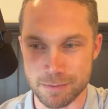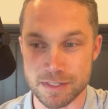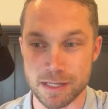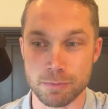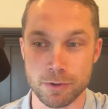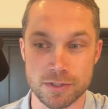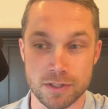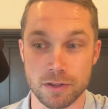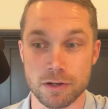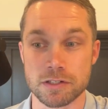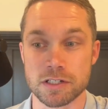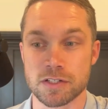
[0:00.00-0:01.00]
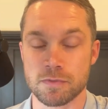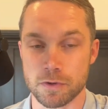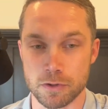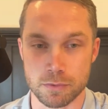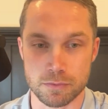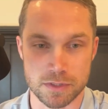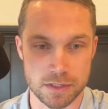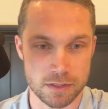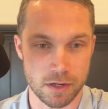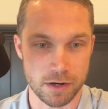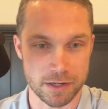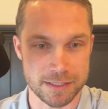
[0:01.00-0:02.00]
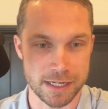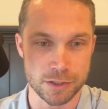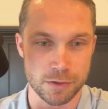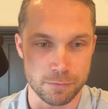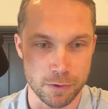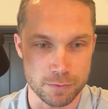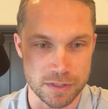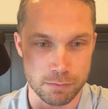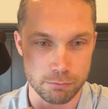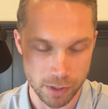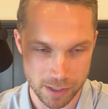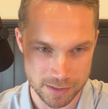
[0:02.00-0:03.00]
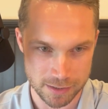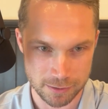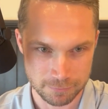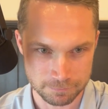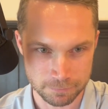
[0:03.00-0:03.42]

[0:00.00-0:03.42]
they post the largest architecture firms in Boston.